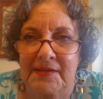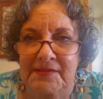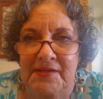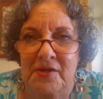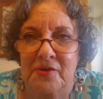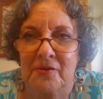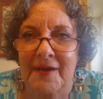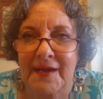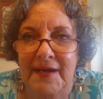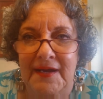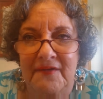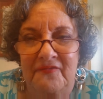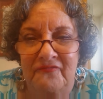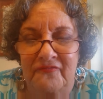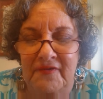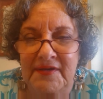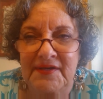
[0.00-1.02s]
know I
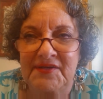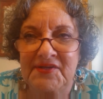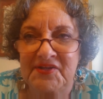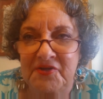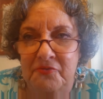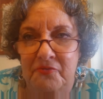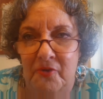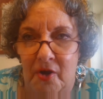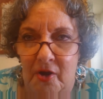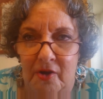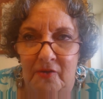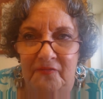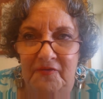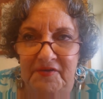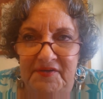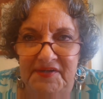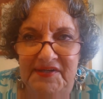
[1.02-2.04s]
have friends who
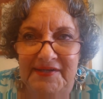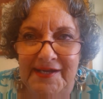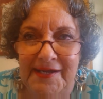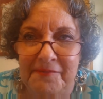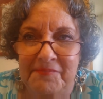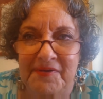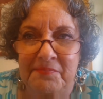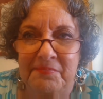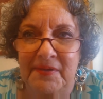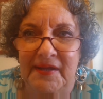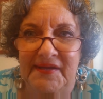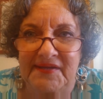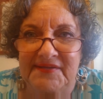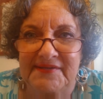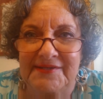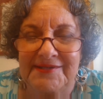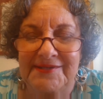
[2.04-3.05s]
offer to take me
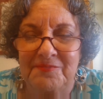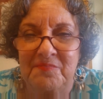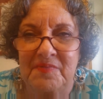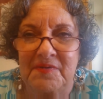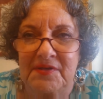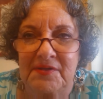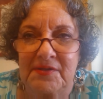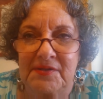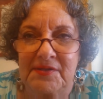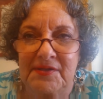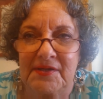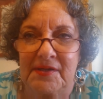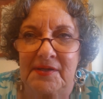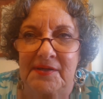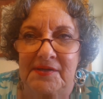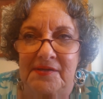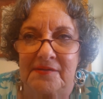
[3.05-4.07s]
places, but
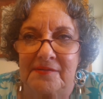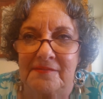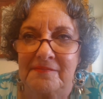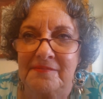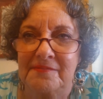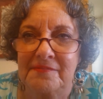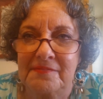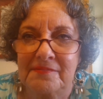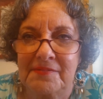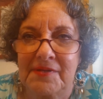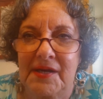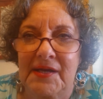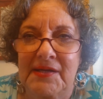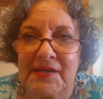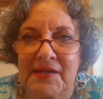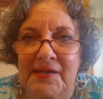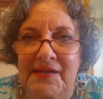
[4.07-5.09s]

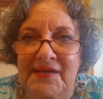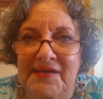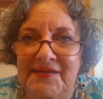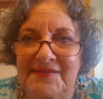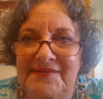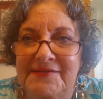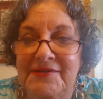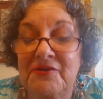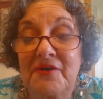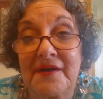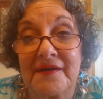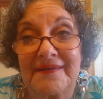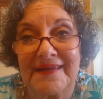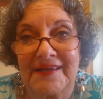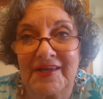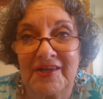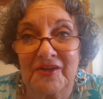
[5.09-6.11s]
I still
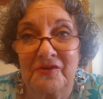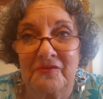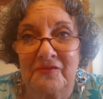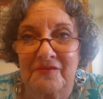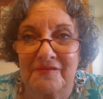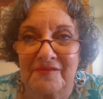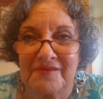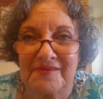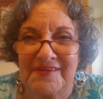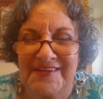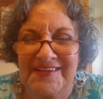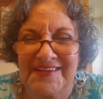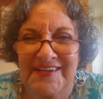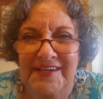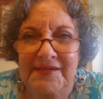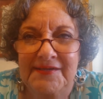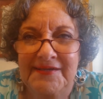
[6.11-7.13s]
have that little
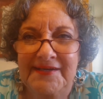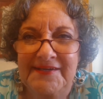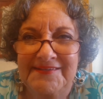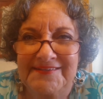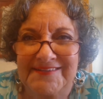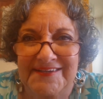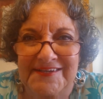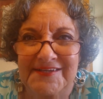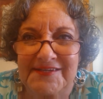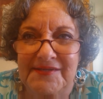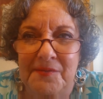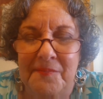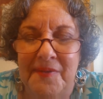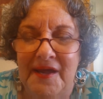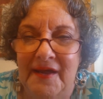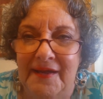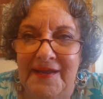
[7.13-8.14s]
uneasiness
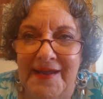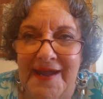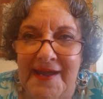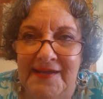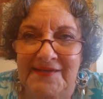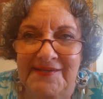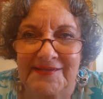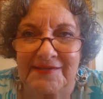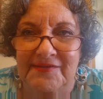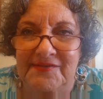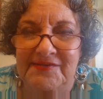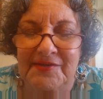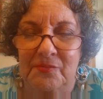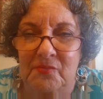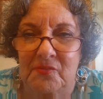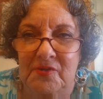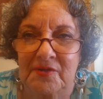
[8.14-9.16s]
about asking
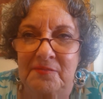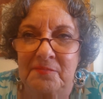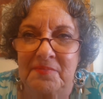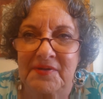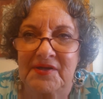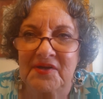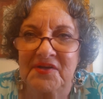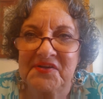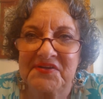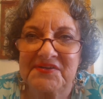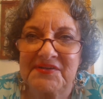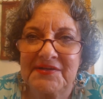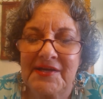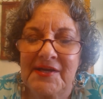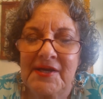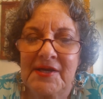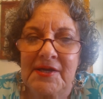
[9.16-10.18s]
someone, because
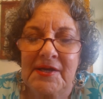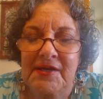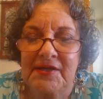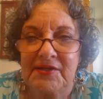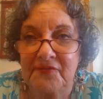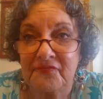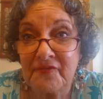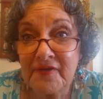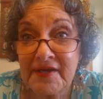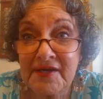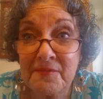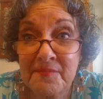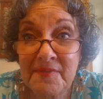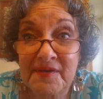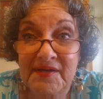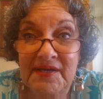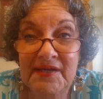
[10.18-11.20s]
the
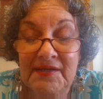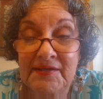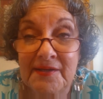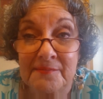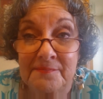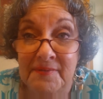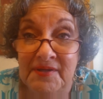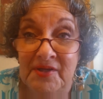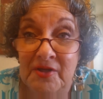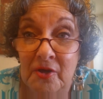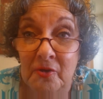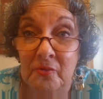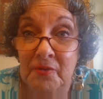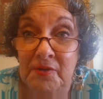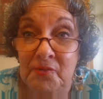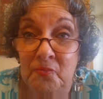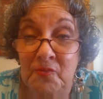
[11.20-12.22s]
freedom of getting up and
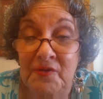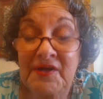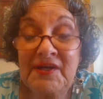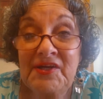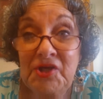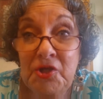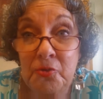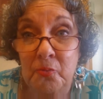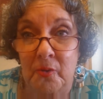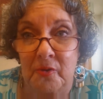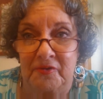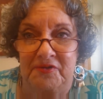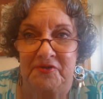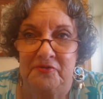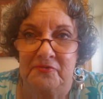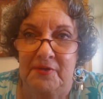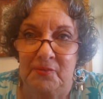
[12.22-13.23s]
going when you
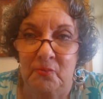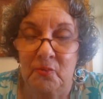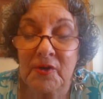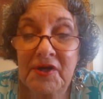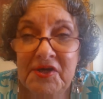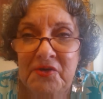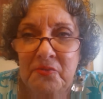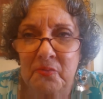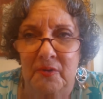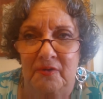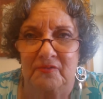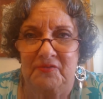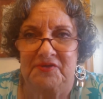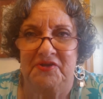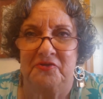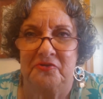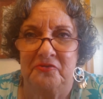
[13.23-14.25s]
want to and where you
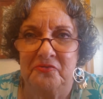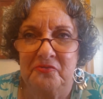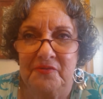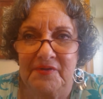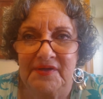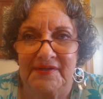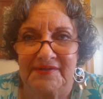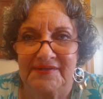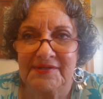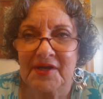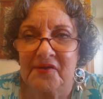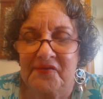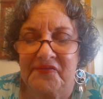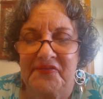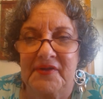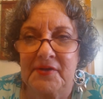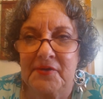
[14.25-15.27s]
want to is
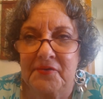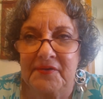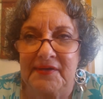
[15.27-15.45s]
not there